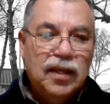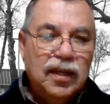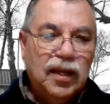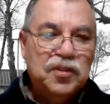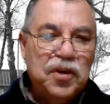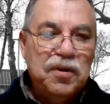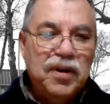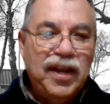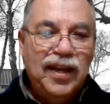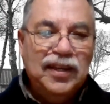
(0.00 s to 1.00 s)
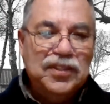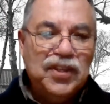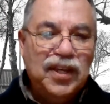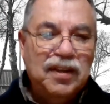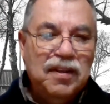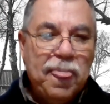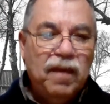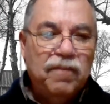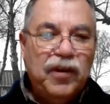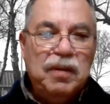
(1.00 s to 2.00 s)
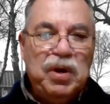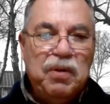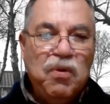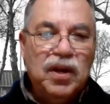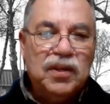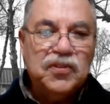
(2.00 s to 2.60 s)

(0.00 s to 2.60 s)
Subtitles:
He turned around and he said, if anybody wants